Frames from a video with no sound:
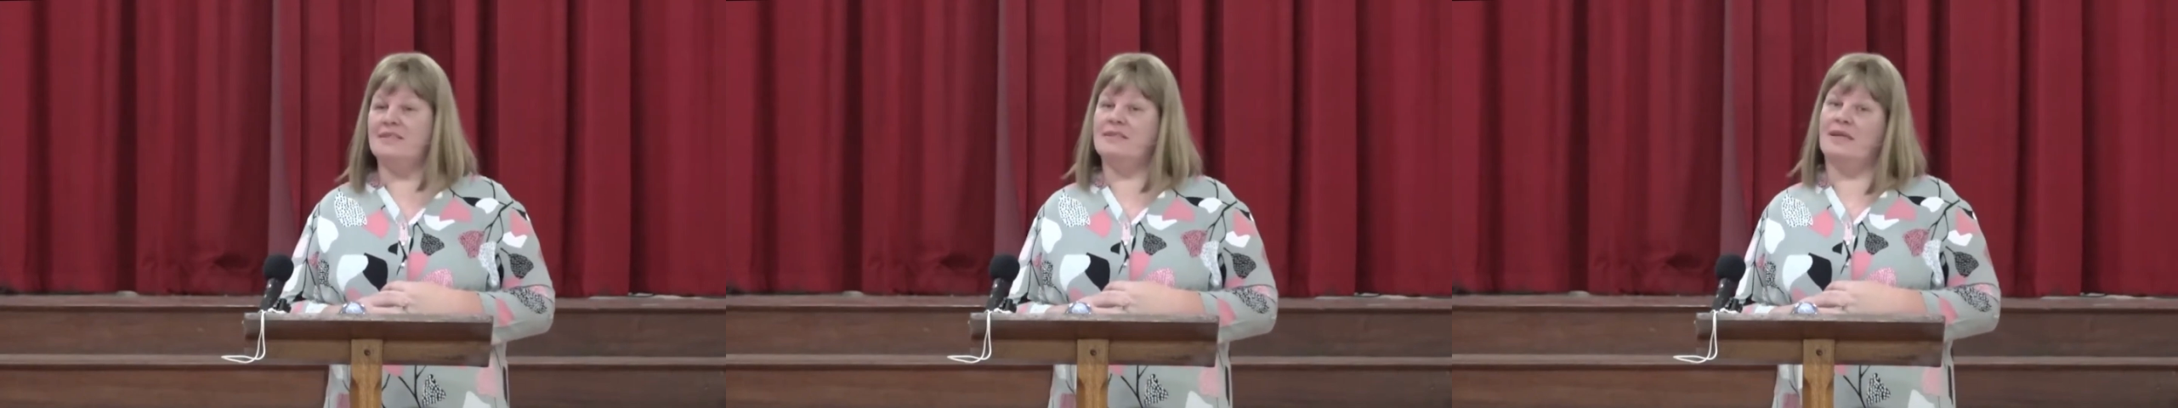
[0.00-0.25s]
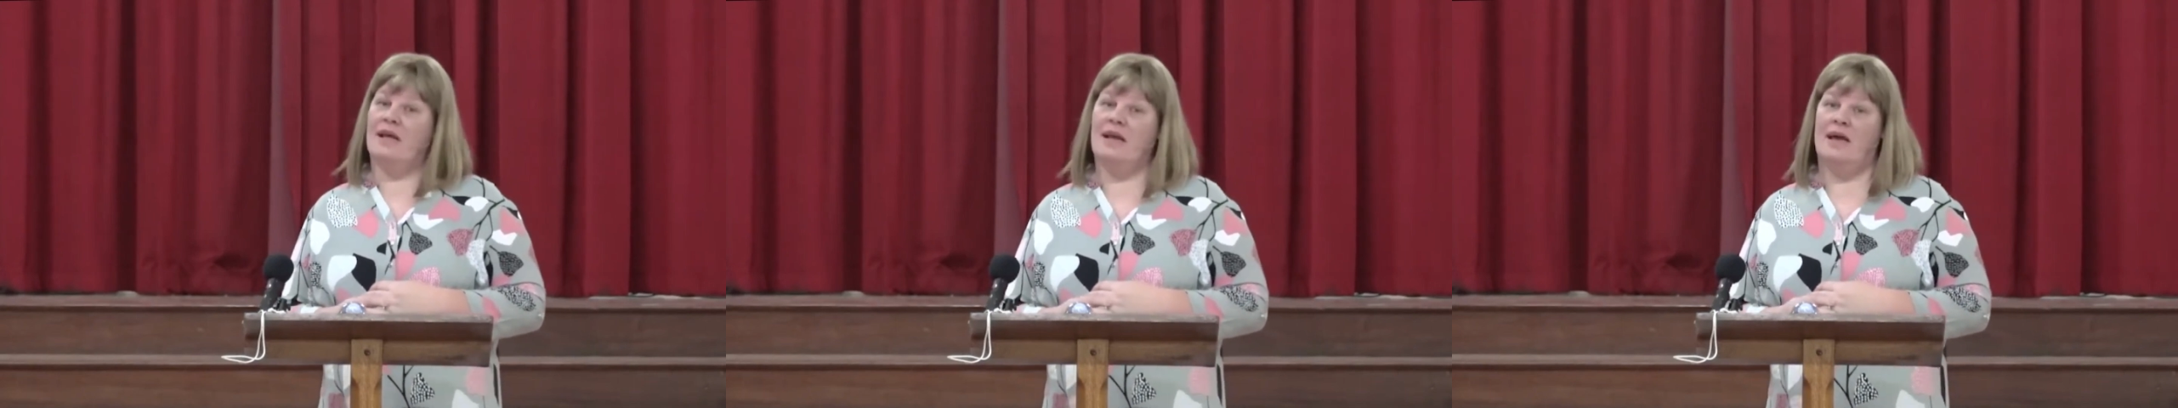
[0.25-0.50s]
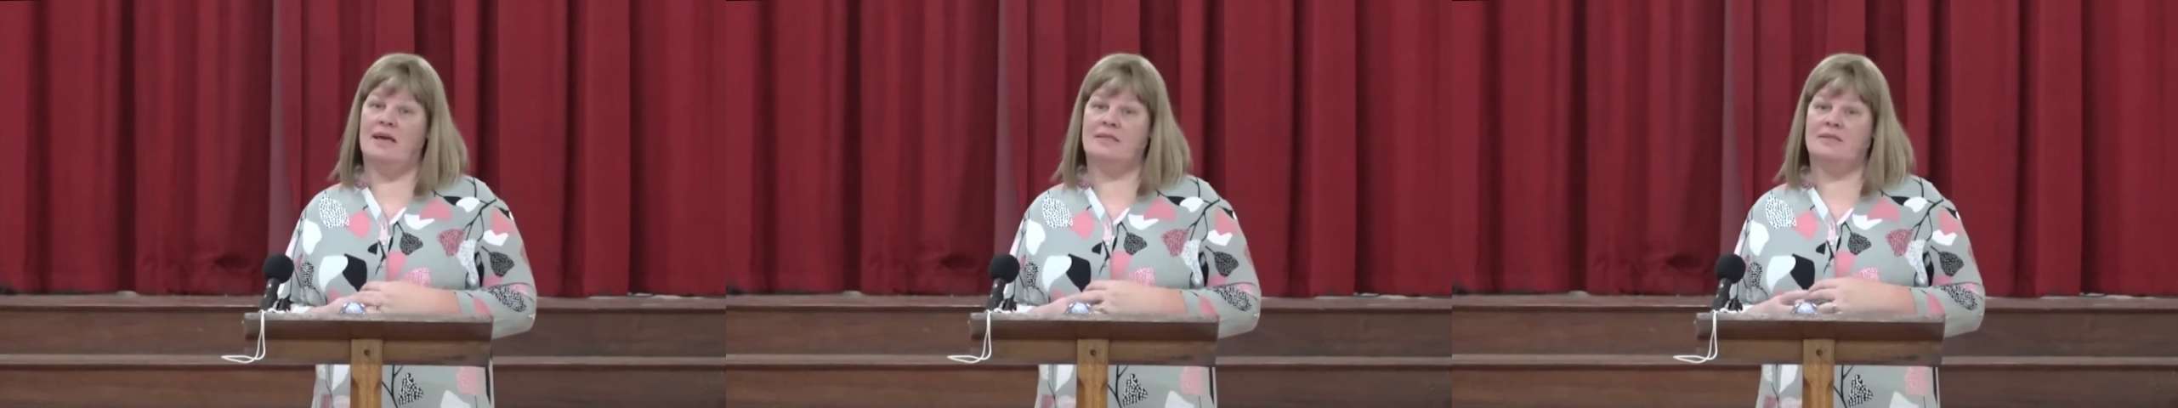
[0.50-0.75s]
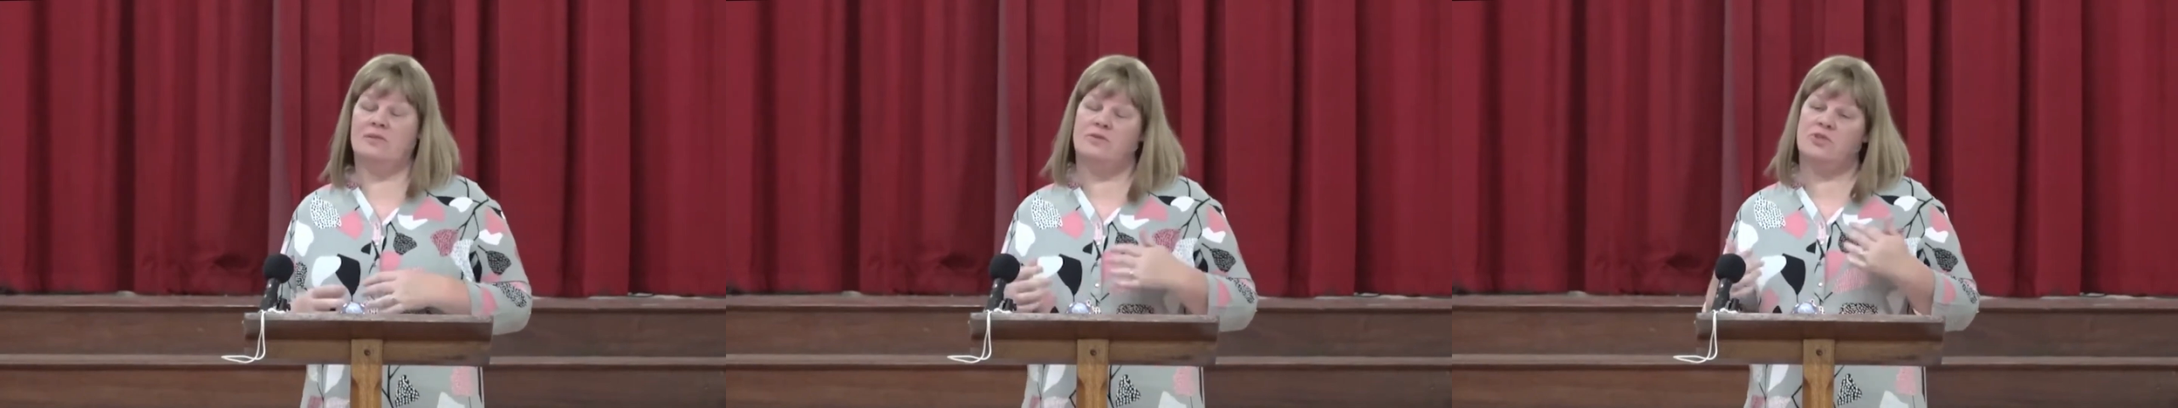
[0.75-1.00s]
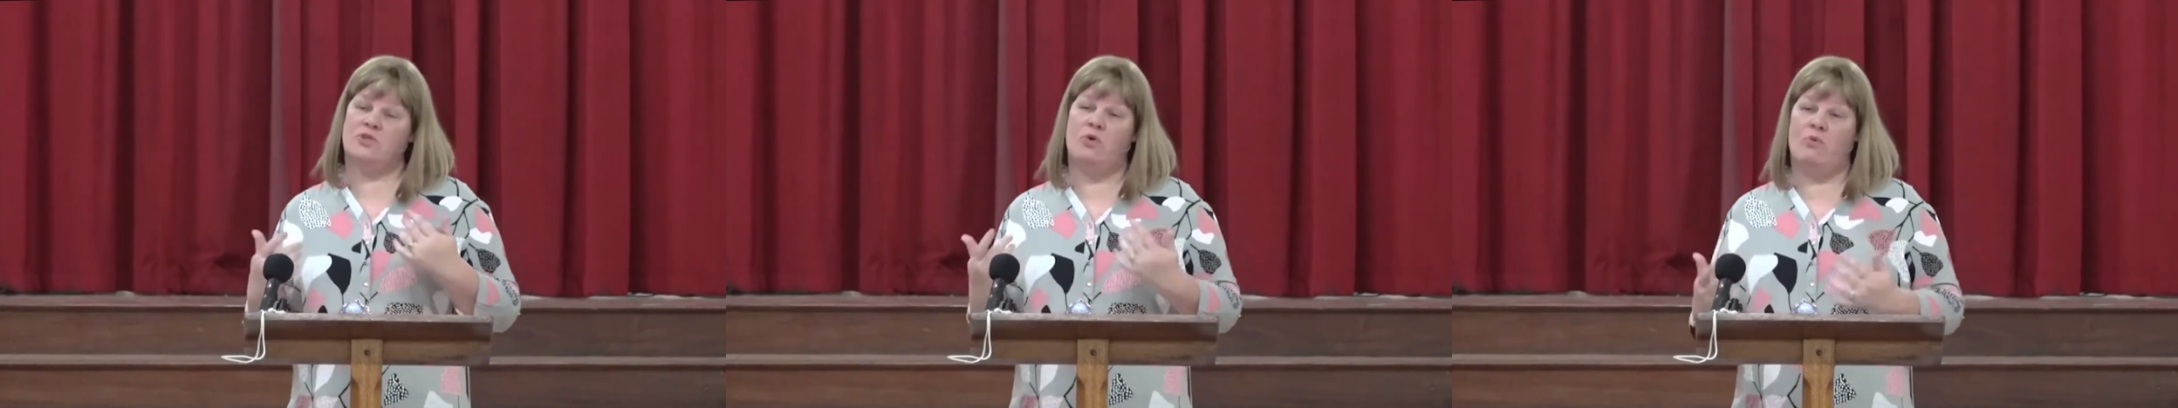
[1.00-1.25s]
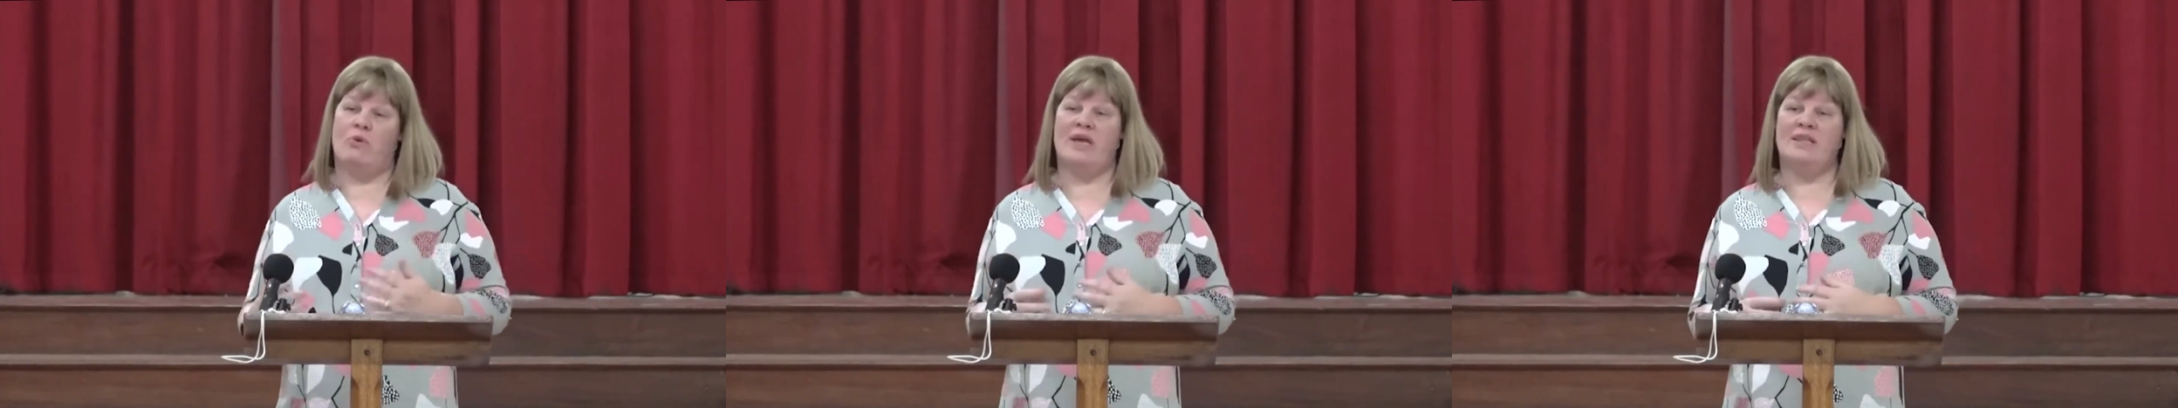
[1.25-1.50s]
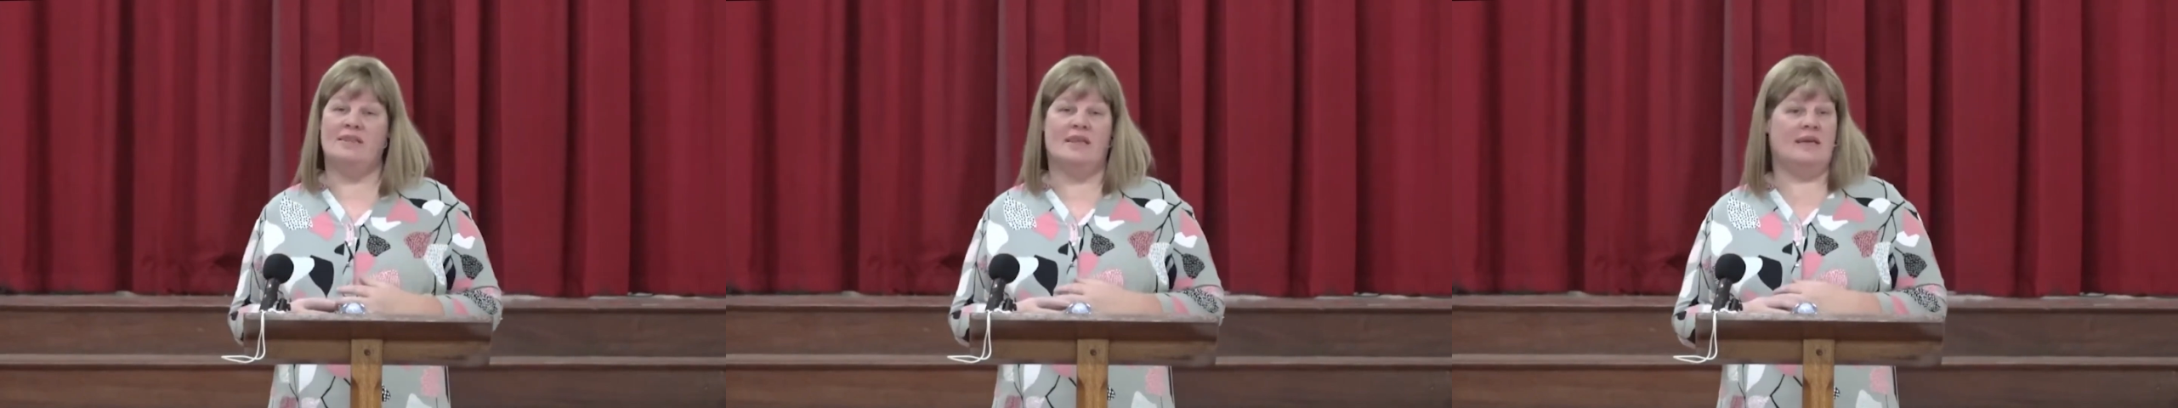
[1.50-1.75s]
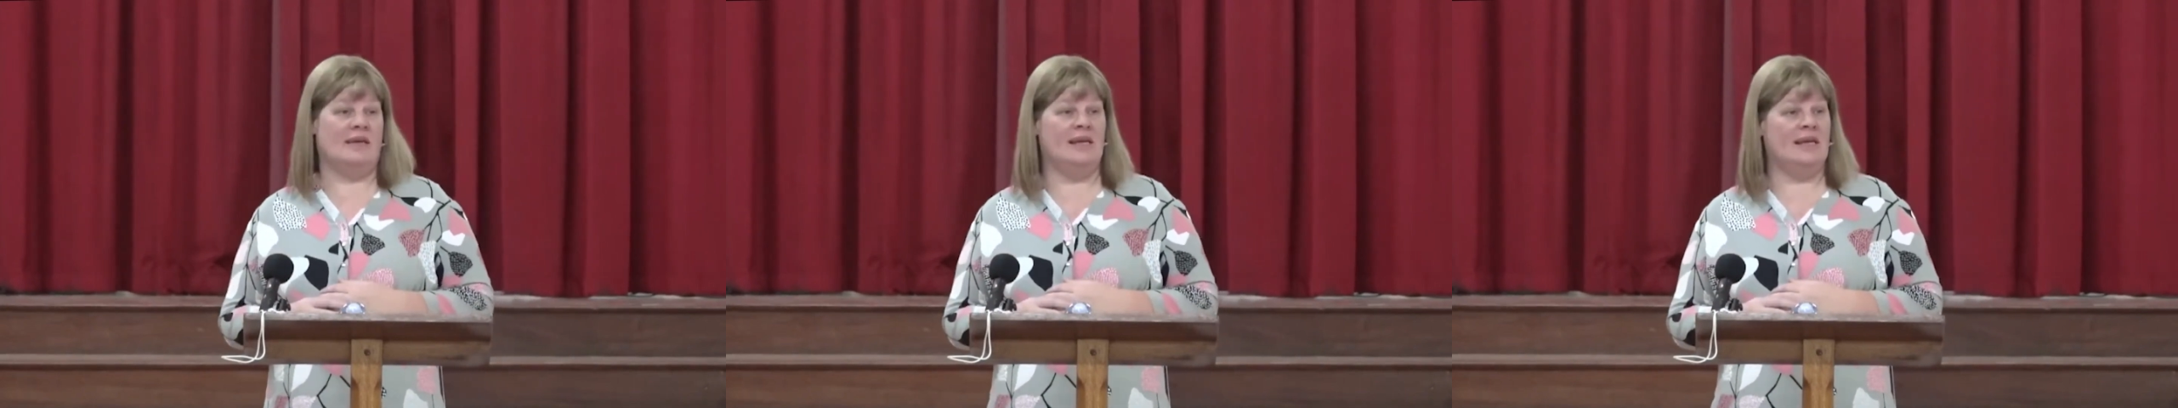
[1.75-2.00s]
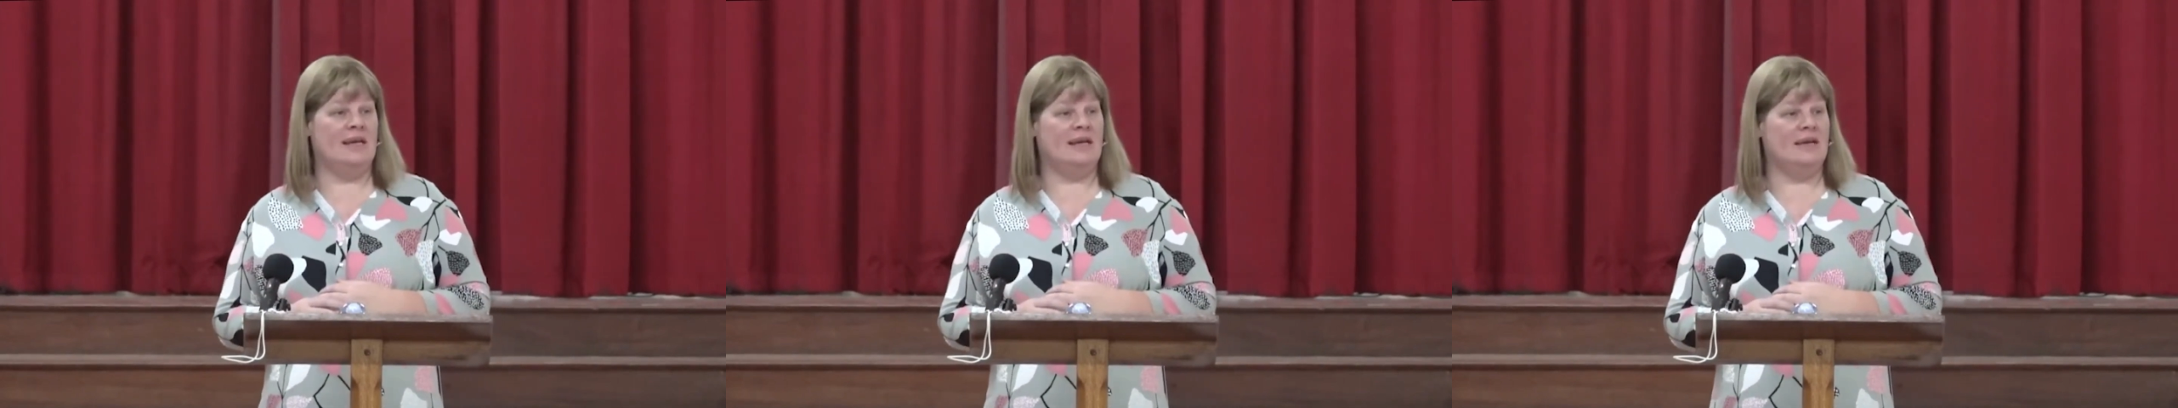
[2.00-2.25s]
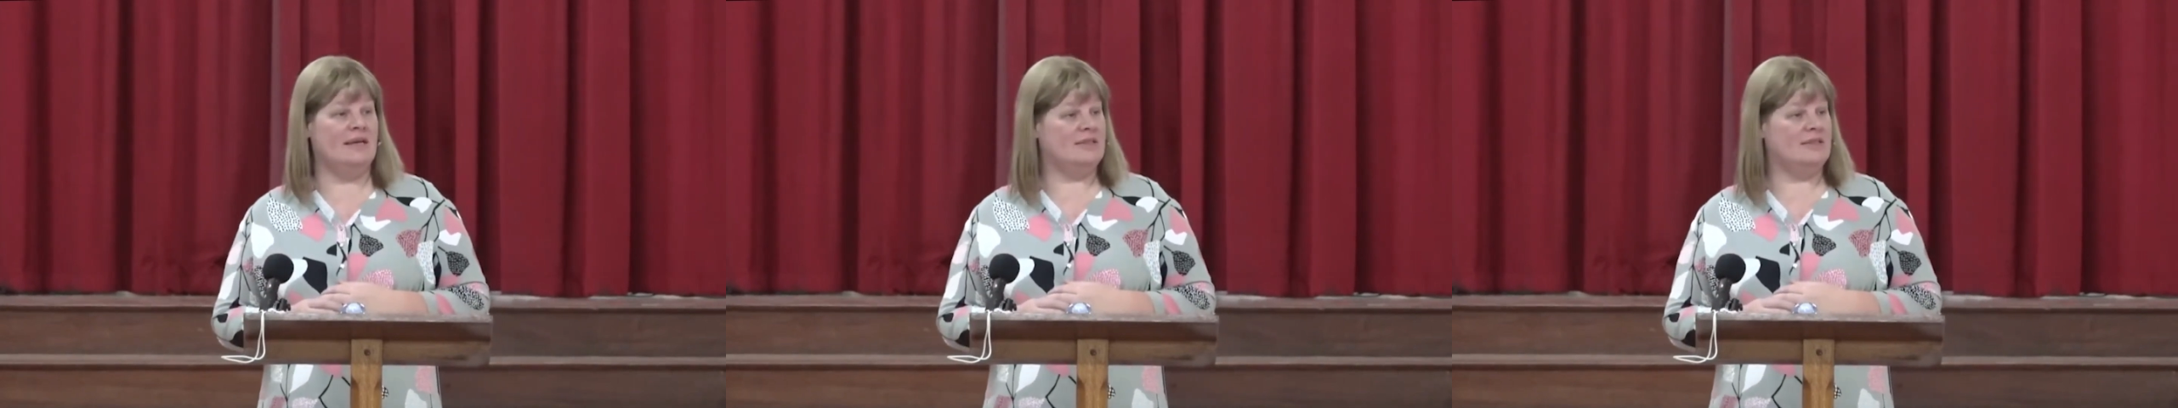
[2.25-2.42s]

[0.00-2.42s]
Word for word: tell us also when the healing